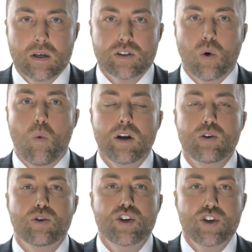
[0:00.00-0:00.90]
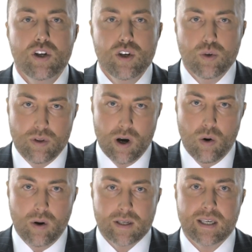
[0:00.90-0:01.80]
So what you should do,
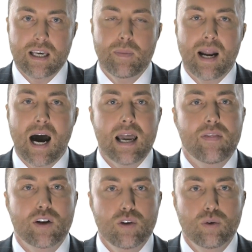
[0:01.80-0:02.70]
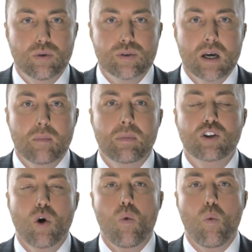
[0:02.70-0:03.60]
though, is keep an eye on the news, but
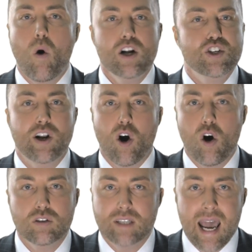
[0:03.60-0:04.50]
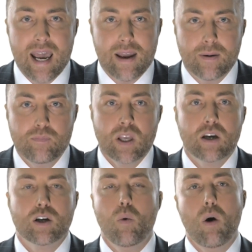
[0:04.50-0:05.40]
don't watch it all day.
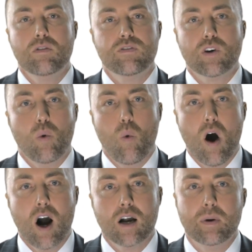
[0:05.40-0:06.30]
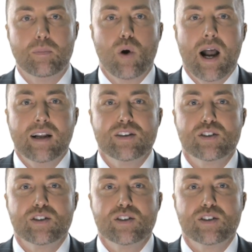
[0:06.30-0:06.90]
Go out for a walk, but practice